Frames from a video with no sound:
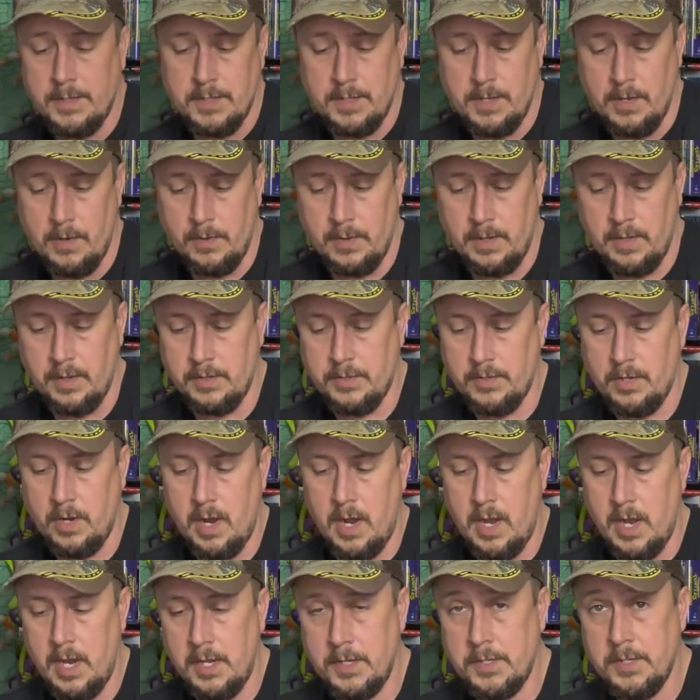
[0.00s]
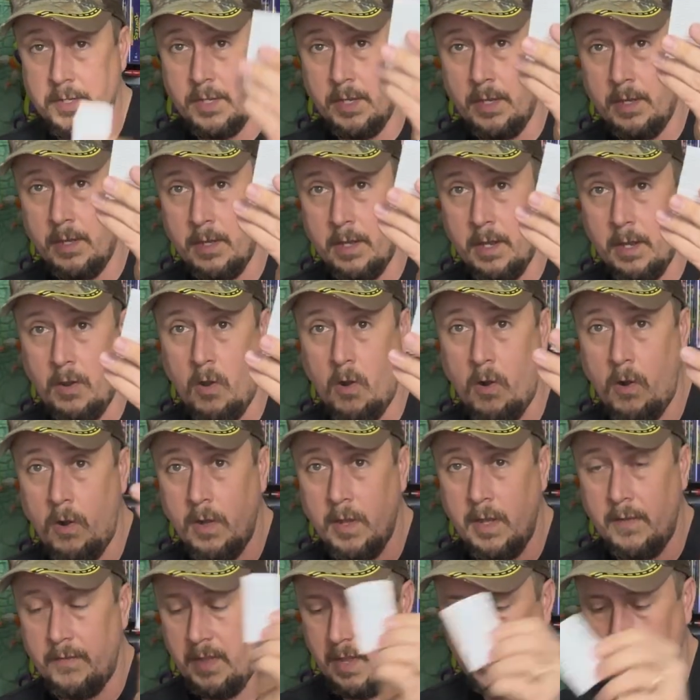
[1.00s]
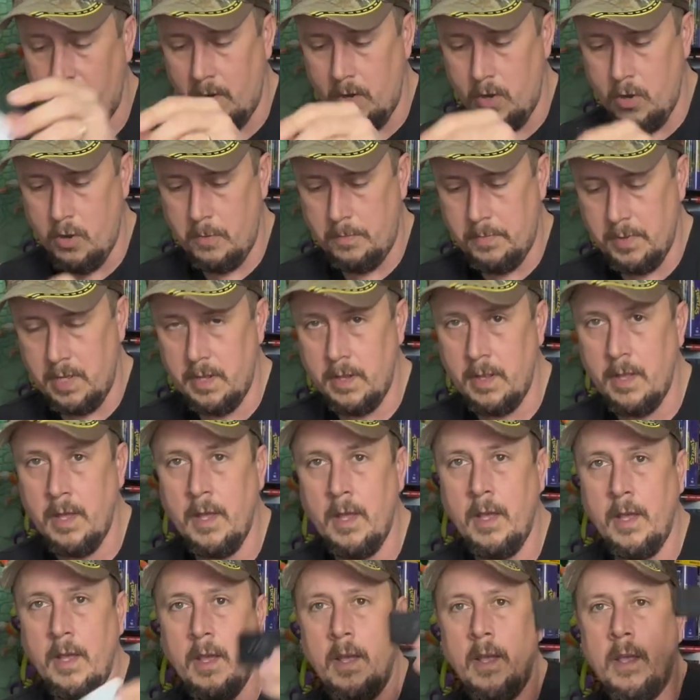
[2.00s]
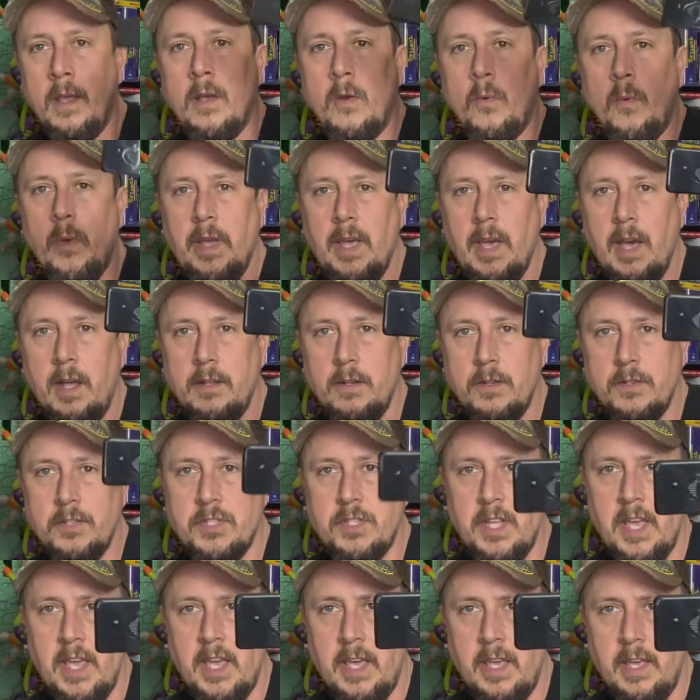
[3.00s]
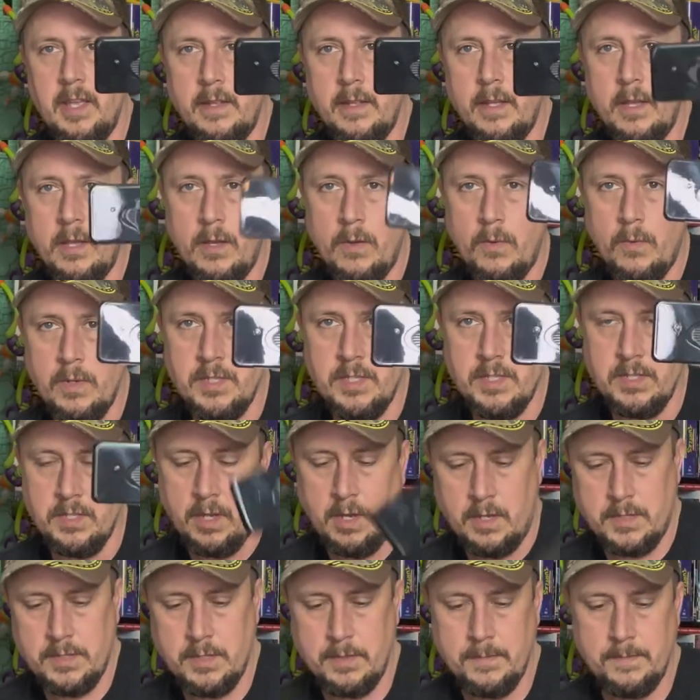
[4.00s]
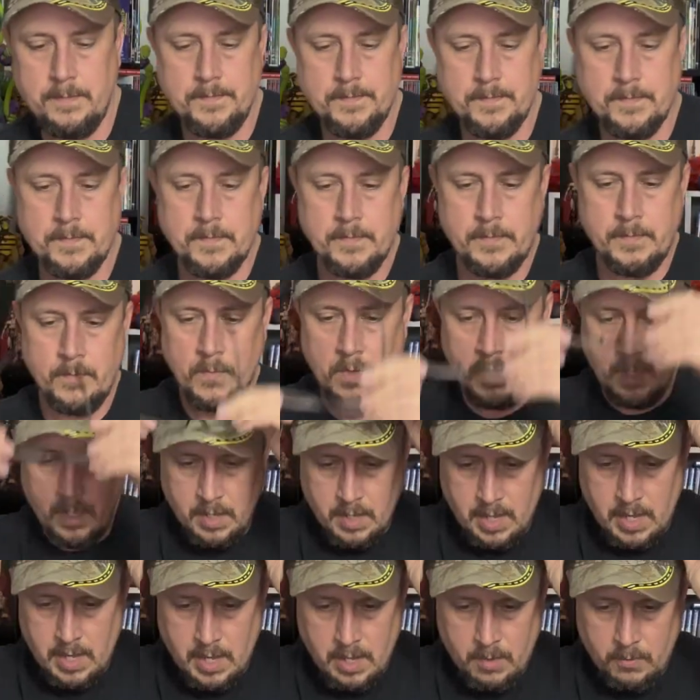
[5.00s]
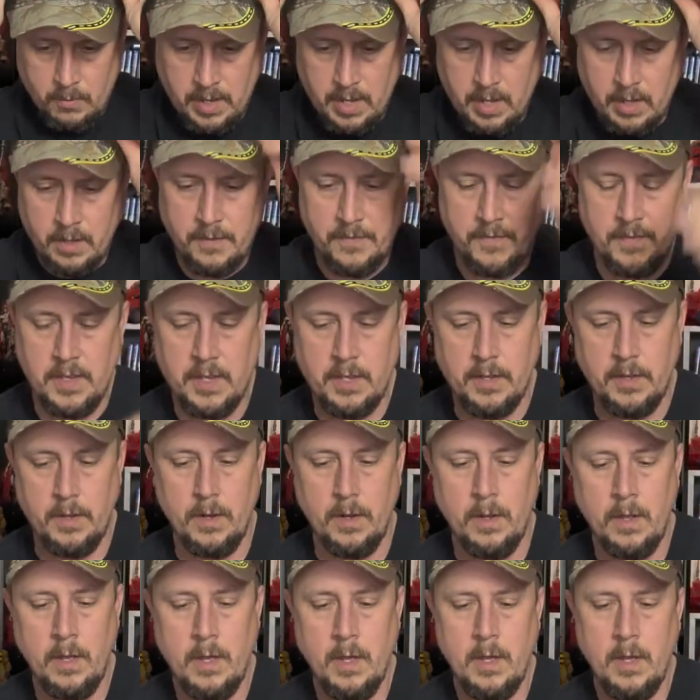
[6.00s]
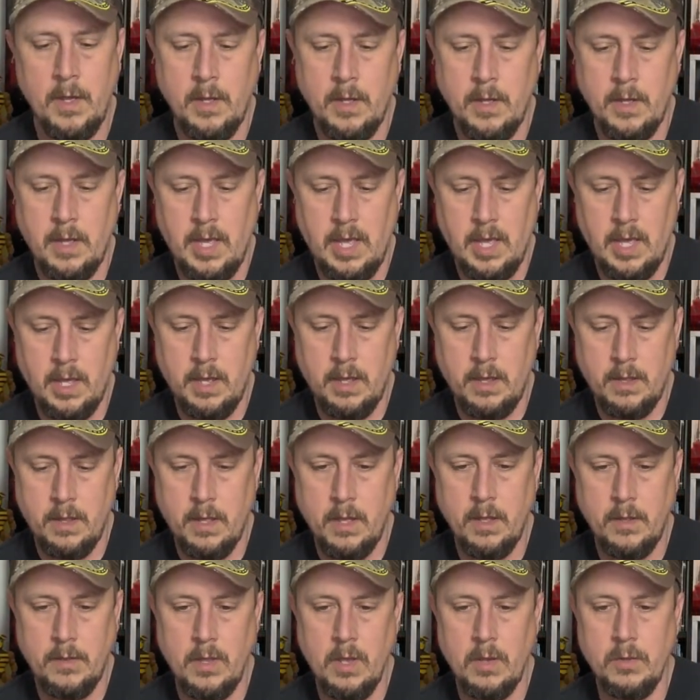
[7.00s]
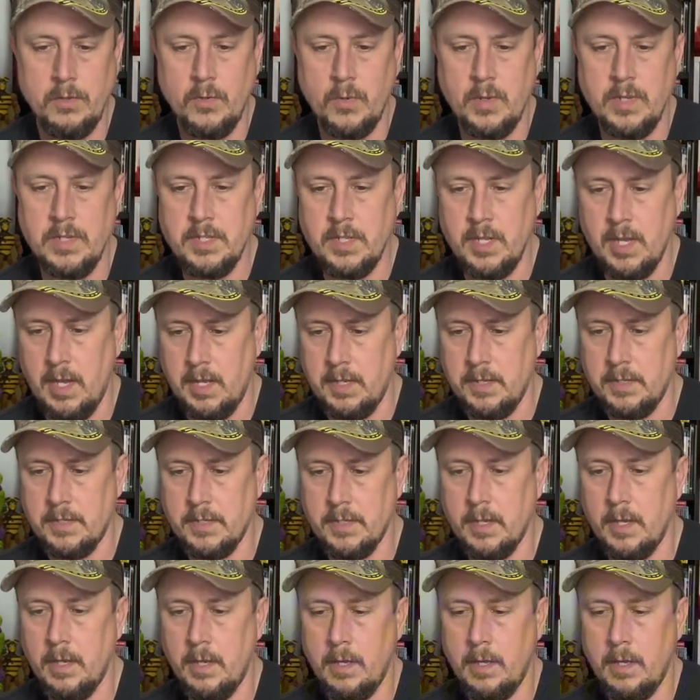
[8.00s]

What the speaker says: is going in the trash. A card I've never opened. We got our stand, which is awesome. And we got our figure. And no twist ties.